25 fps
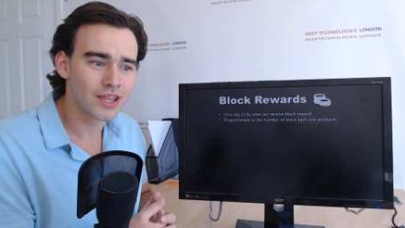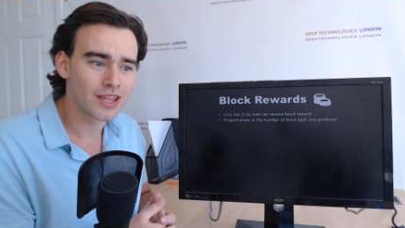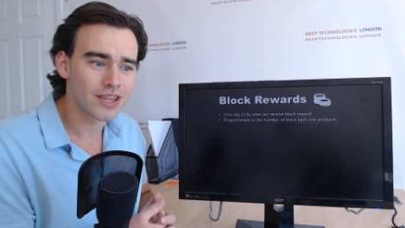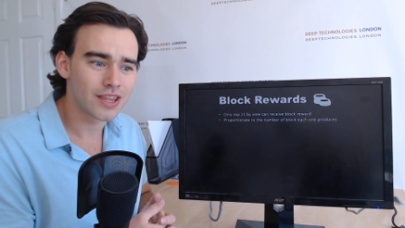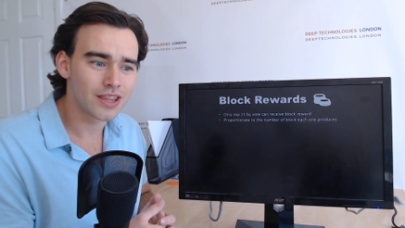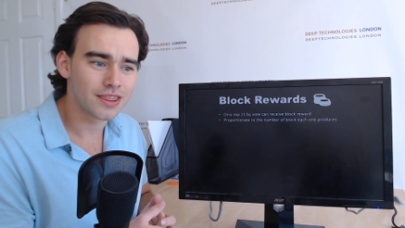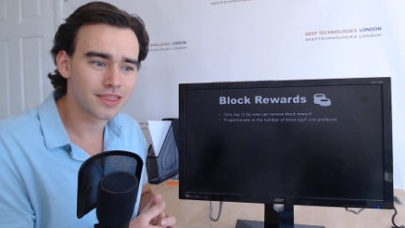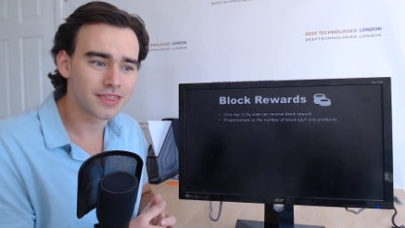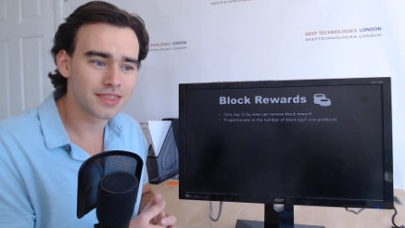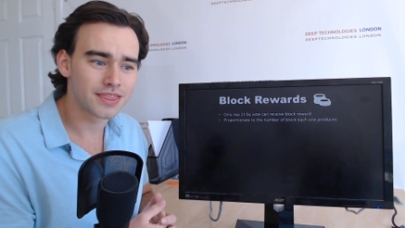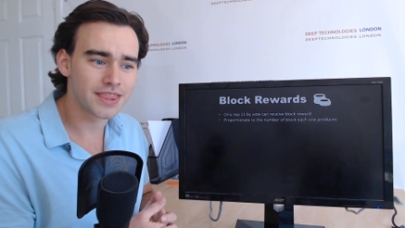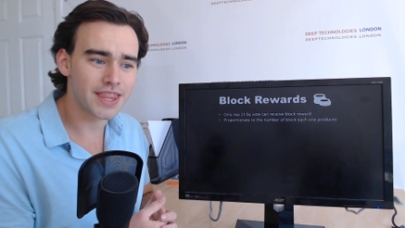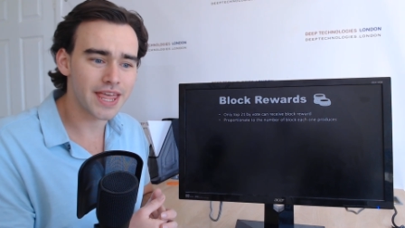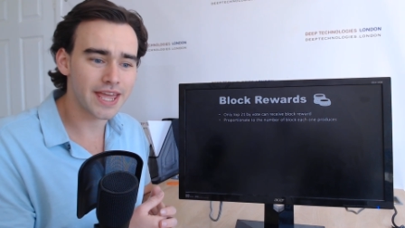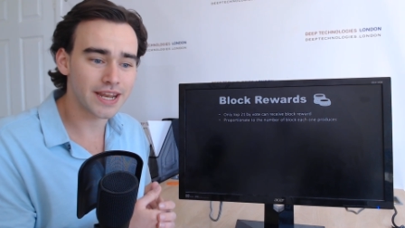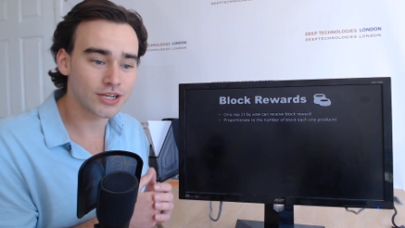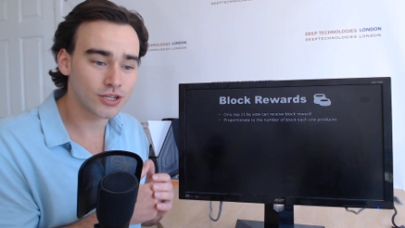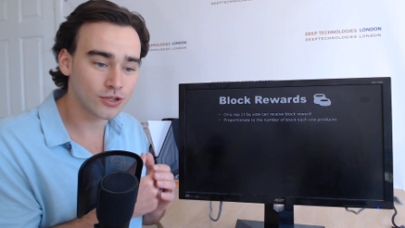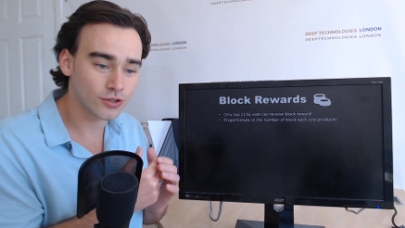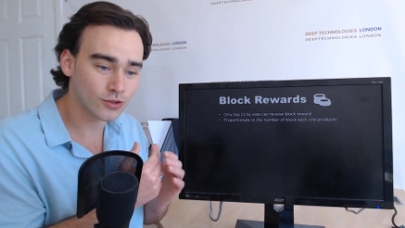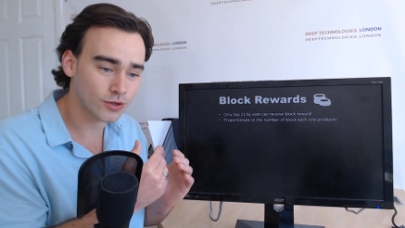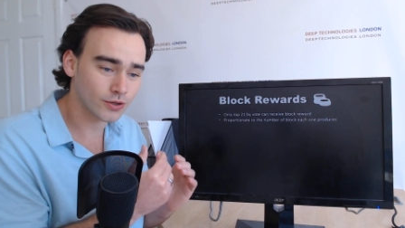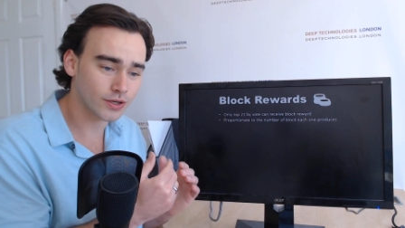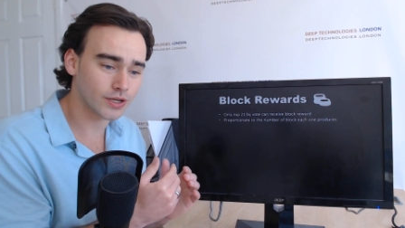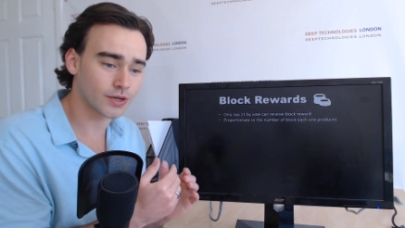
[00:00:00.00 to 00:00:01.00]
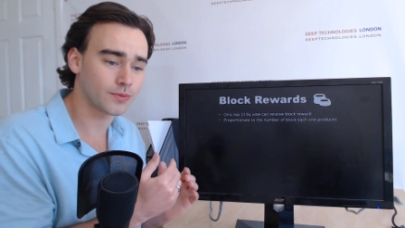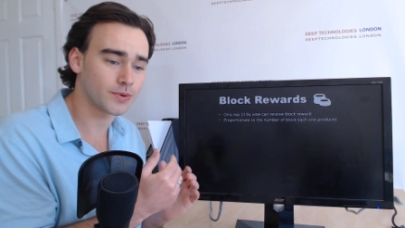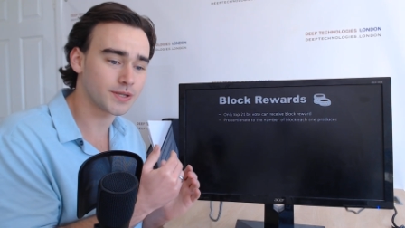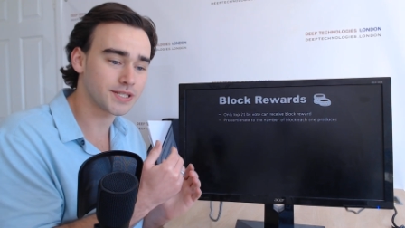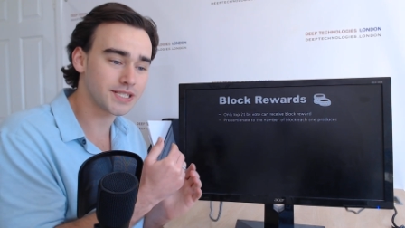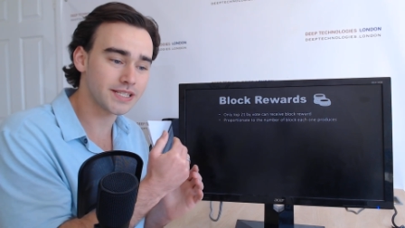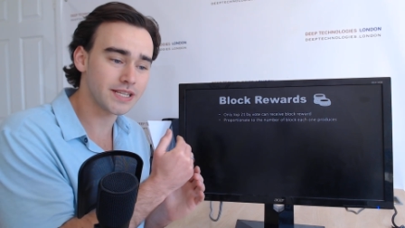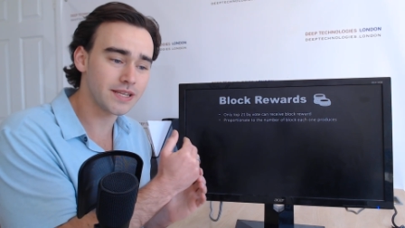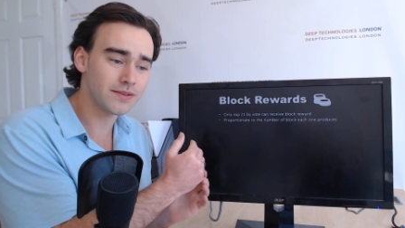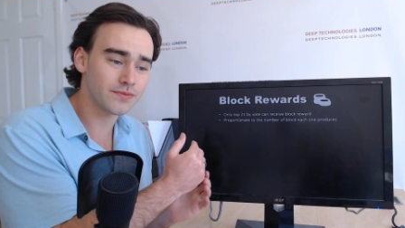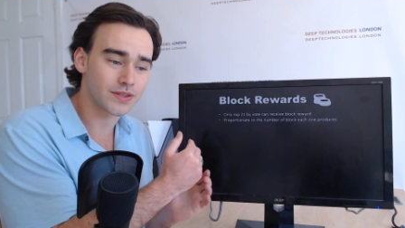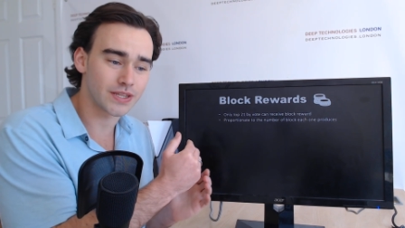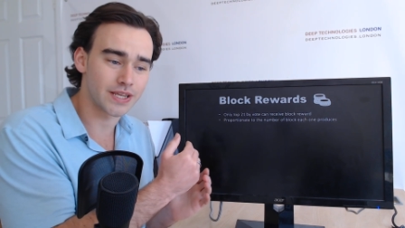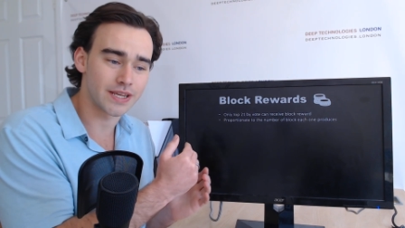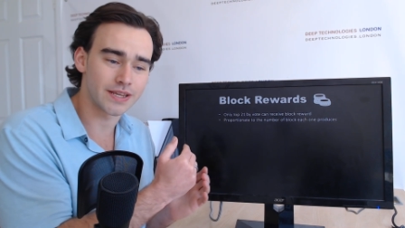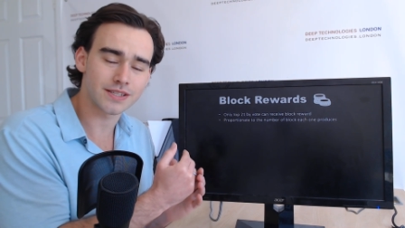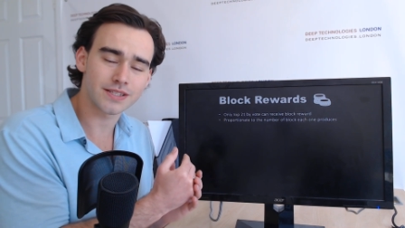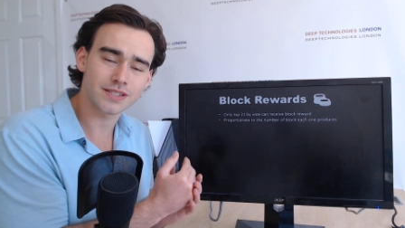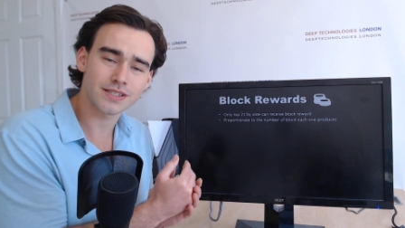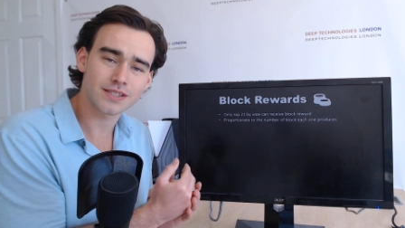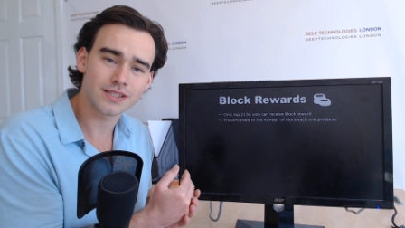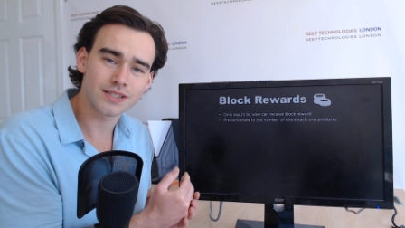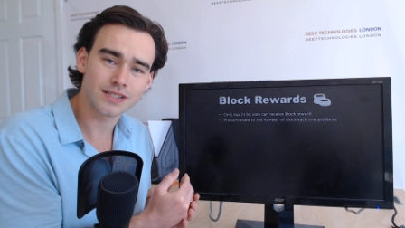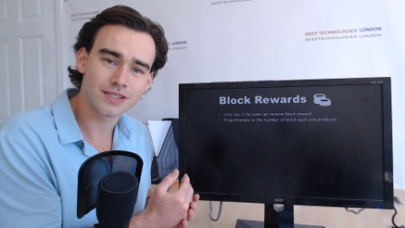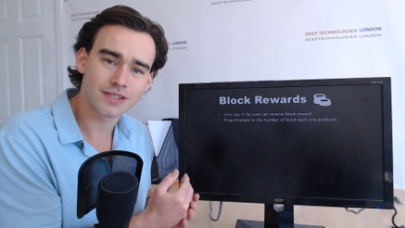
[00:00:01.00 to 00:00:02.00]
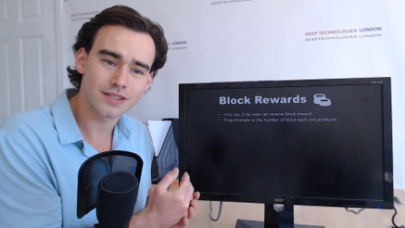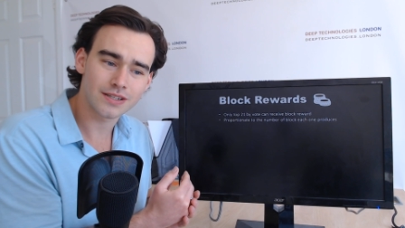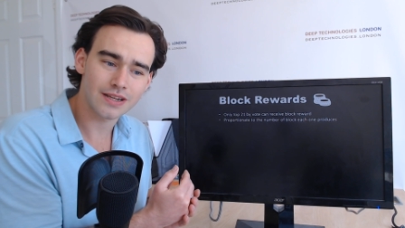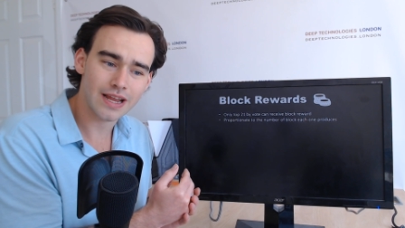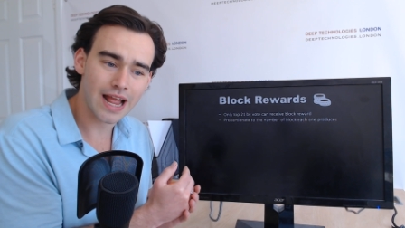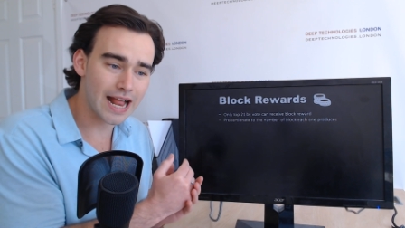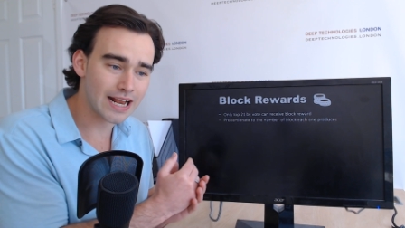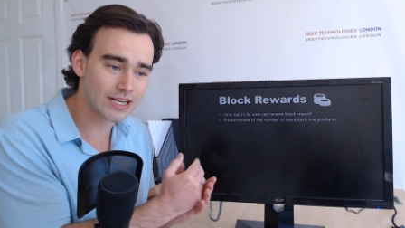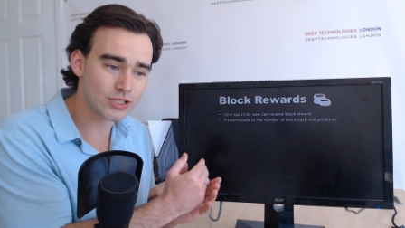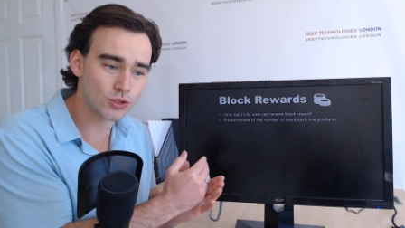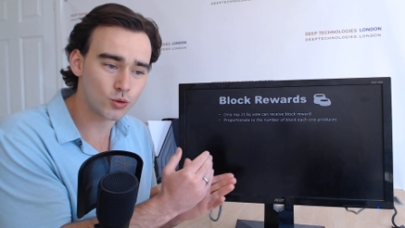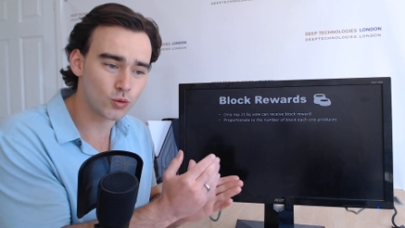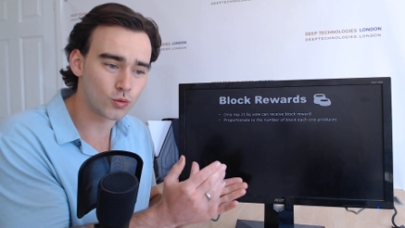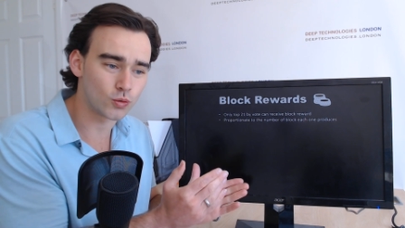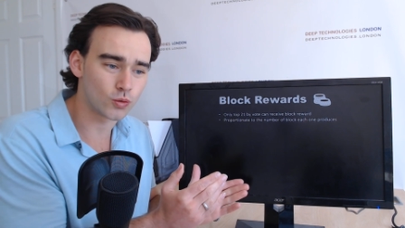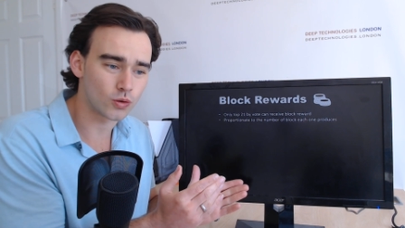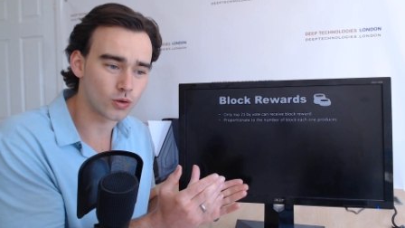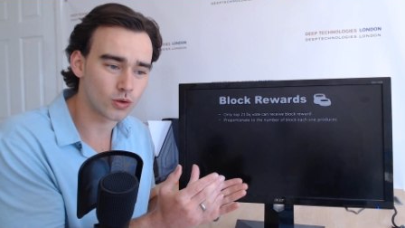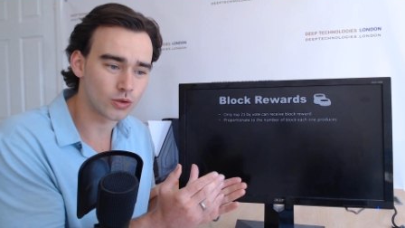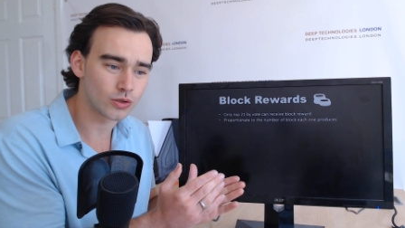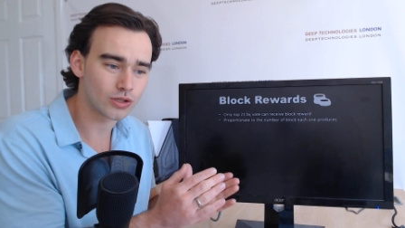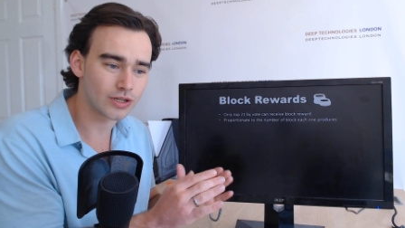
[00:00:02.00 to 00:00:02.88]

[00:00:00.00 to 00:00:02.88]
then you're not going to receive this at all.